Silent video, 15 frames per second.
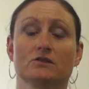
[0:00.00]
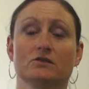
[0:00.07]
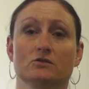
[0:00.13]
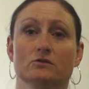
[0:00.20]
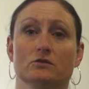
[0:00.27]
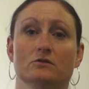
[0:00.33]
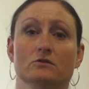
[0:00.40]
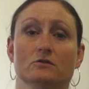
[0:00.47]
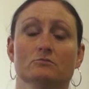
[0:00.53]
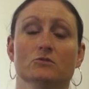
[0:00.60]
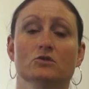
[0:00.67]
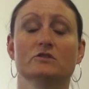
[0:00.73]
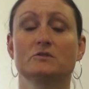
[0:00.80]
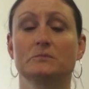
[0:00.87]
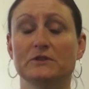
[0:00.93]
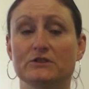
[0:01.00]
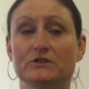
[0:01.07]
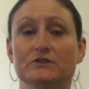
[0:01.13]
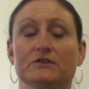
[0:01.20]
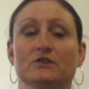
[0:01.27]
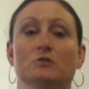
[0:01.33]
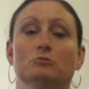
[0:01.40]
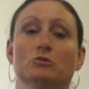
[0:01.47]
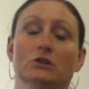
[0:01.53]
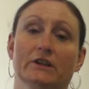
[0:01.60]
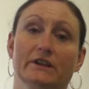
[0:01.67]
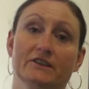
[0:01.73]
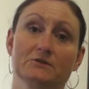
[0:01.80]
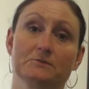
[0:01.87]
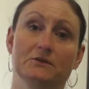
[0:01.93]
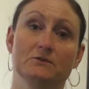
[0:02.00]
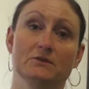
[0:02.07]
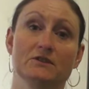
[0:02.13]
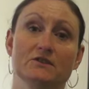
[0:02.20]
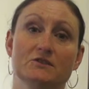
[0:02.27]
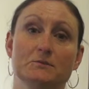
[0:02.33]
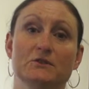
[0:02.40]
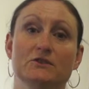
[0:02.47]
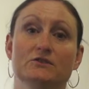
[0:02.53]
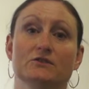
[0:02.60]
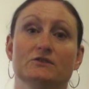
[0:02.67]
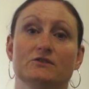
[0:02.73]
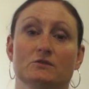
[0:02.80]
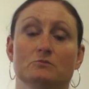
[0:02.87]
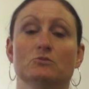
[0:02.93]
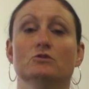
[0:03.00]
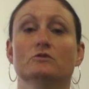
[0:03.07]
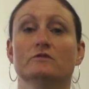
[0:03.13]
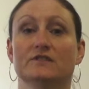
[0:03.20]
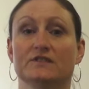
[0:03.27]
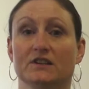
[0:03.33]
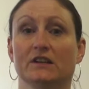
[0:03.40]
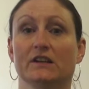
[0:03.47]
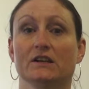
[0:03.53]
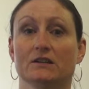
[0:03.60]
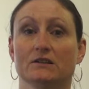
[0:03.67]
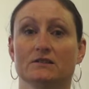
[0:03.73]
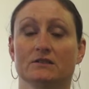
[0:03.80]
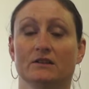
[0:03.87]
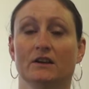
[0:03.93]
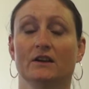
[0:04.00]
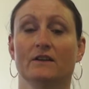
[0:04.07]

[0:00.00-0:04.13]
so that the more species and the more links between the species, the more resilient